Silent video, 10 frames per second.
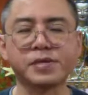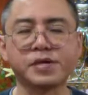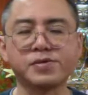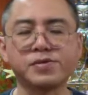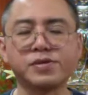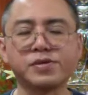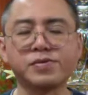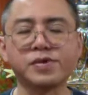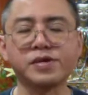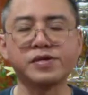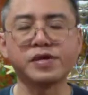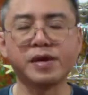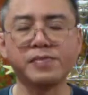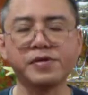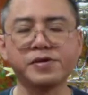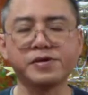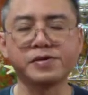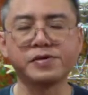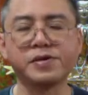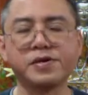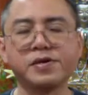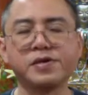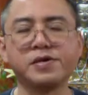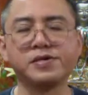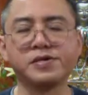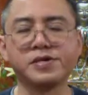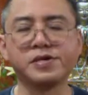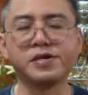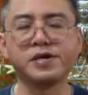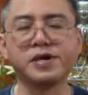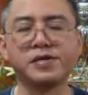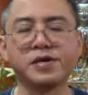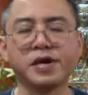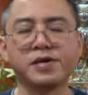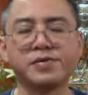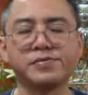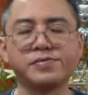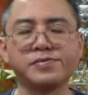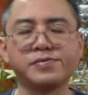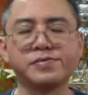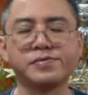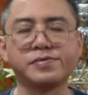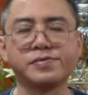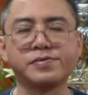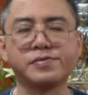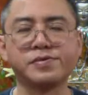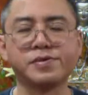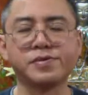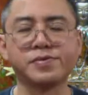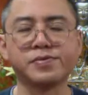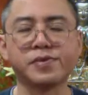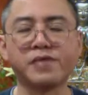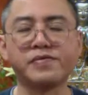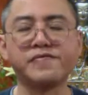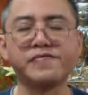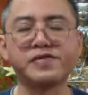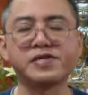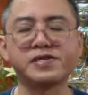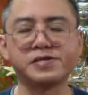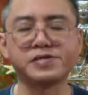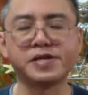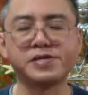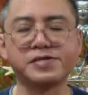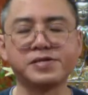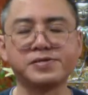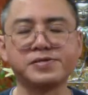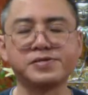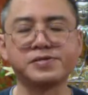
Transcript: Notice what is happening here and now through our physical senses.